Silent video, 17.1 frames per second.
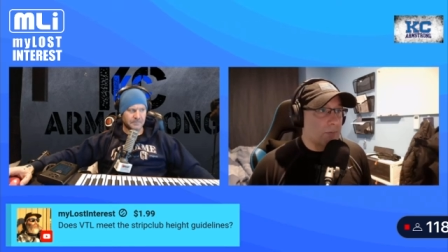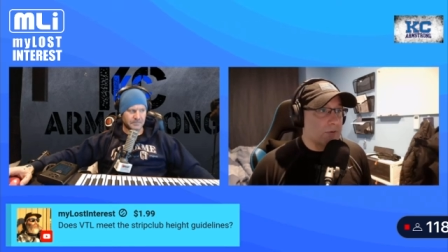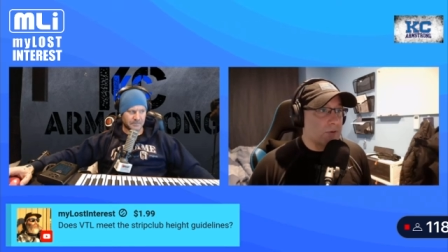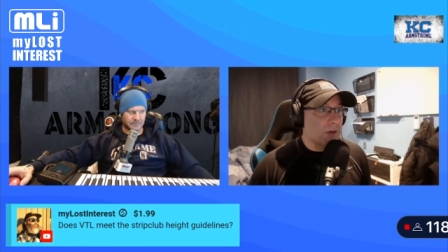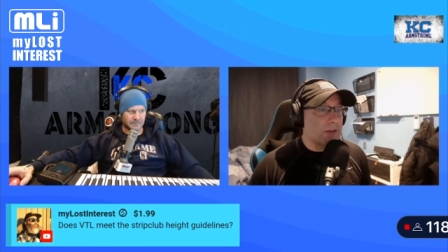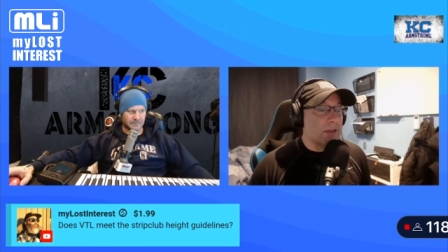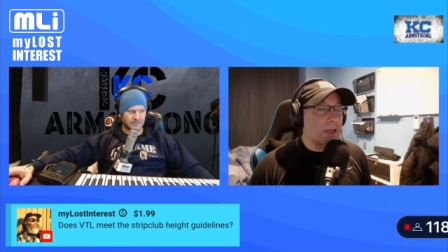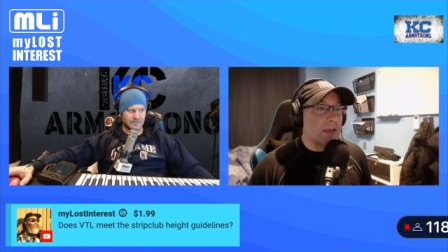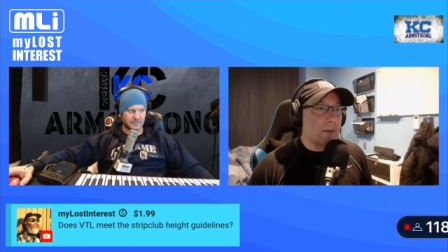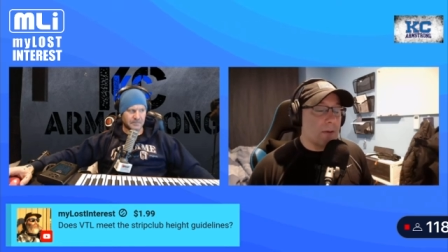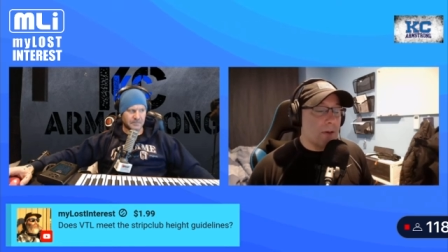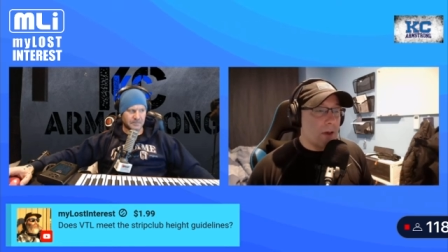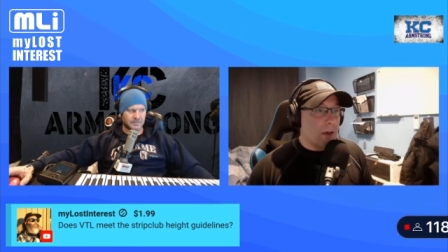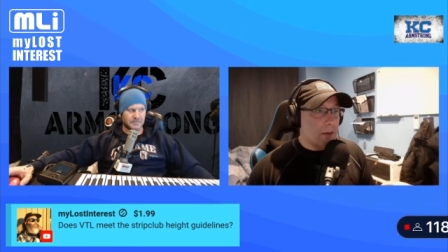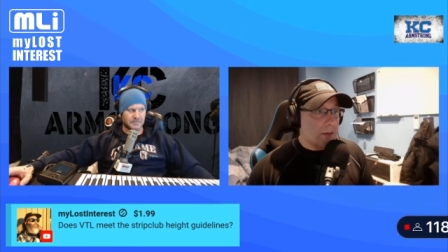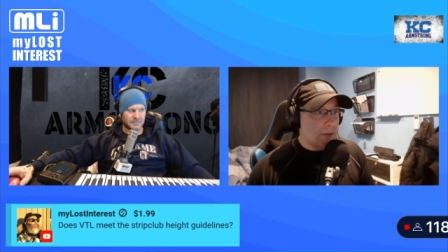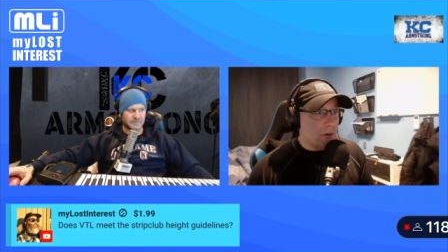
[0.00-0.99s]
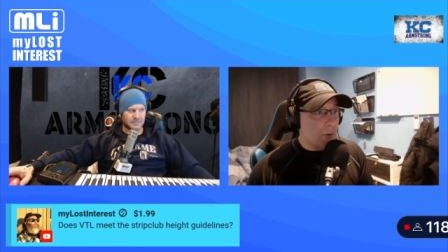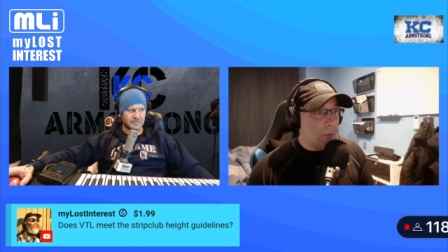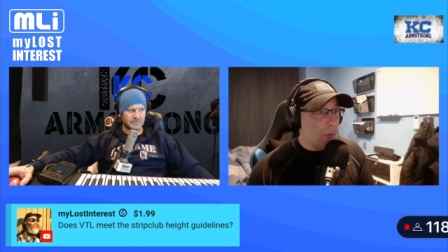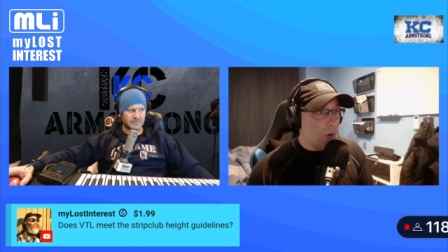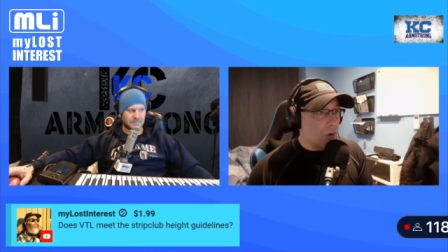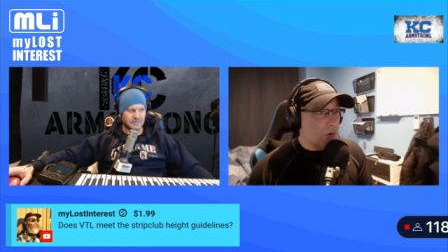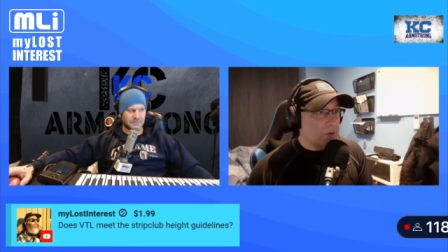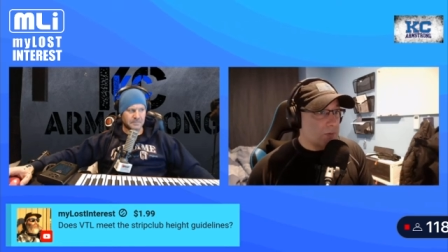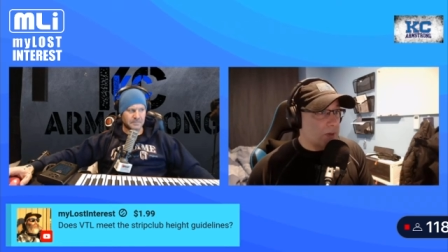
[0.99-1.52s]
So I think though
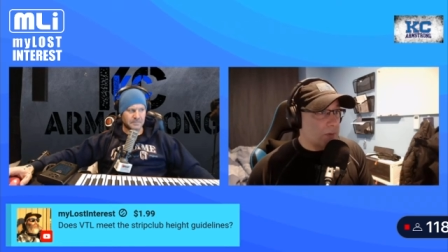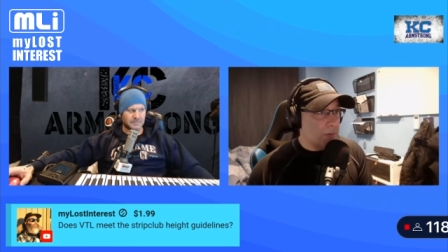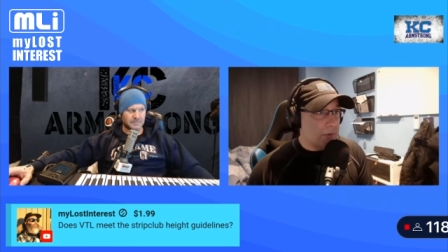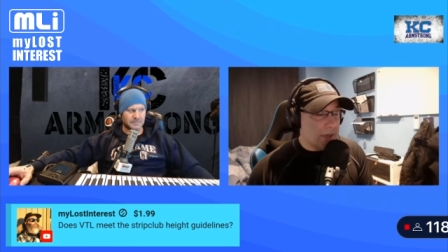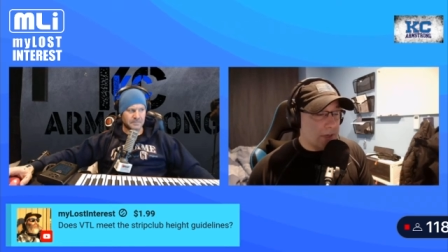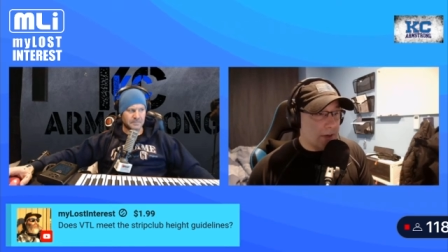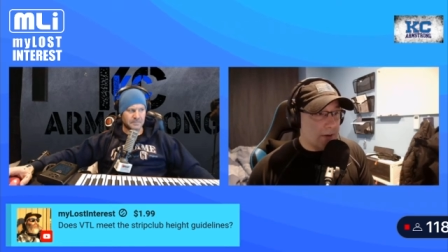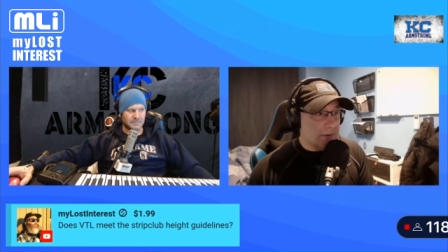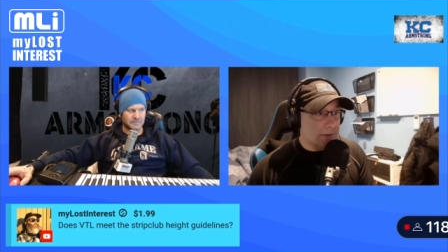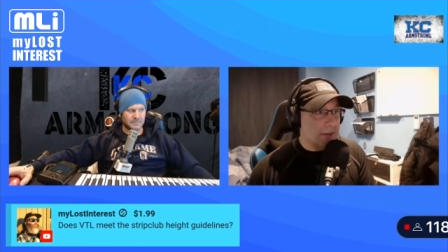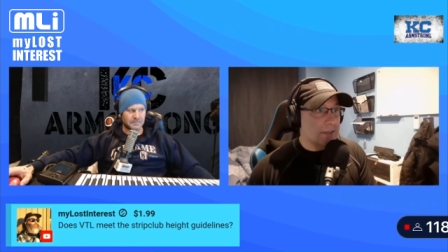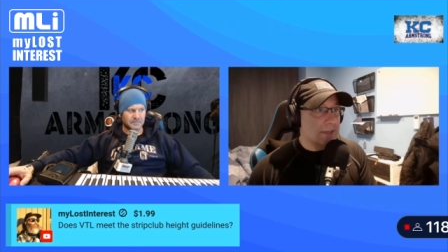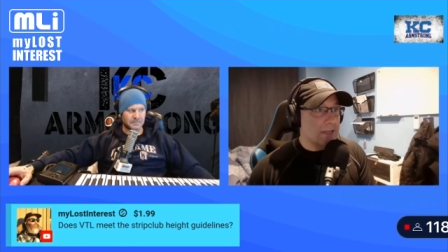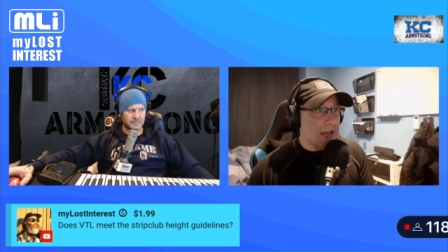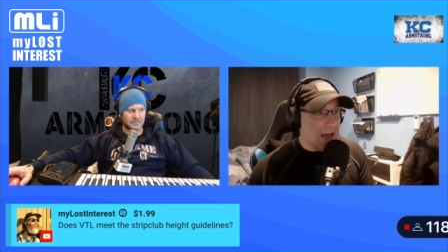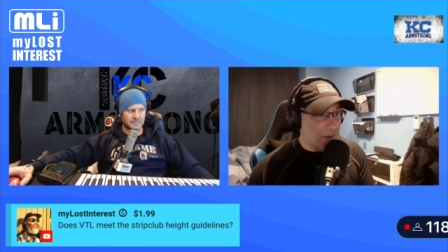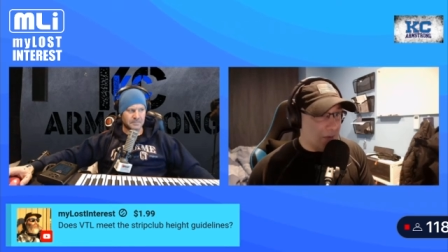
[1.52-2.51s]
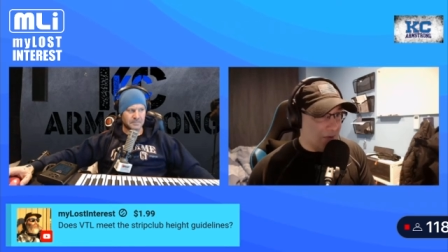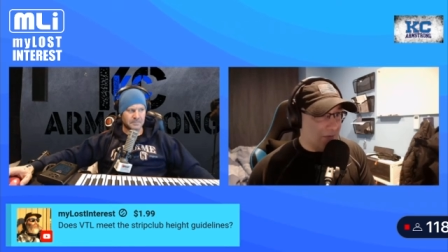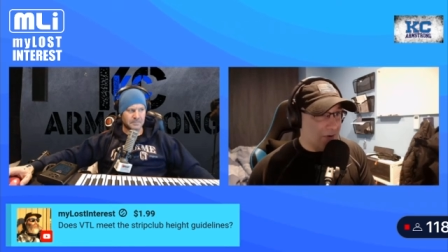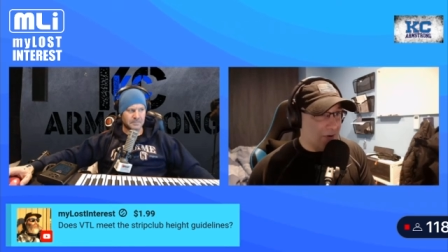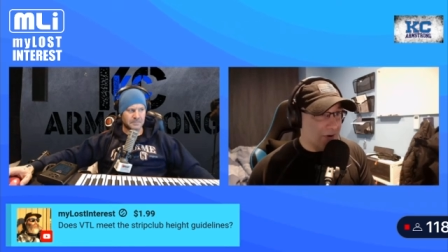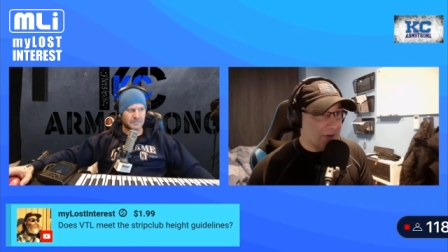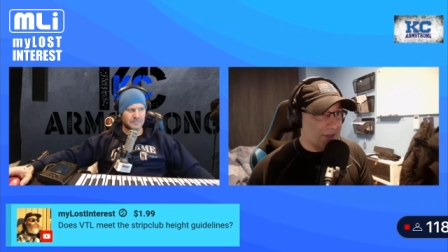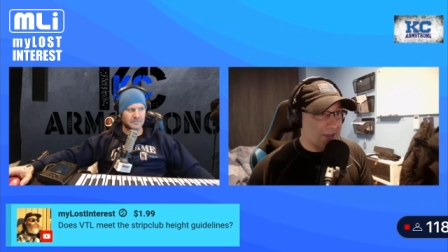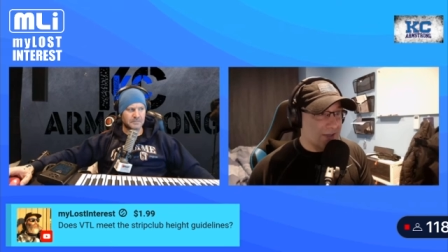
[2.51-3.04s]
most people here in the
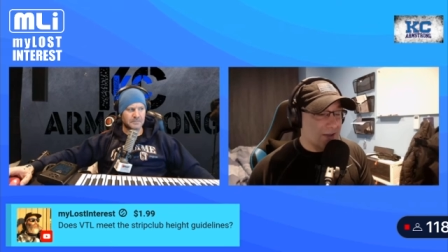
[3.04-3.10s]
Dabbleverse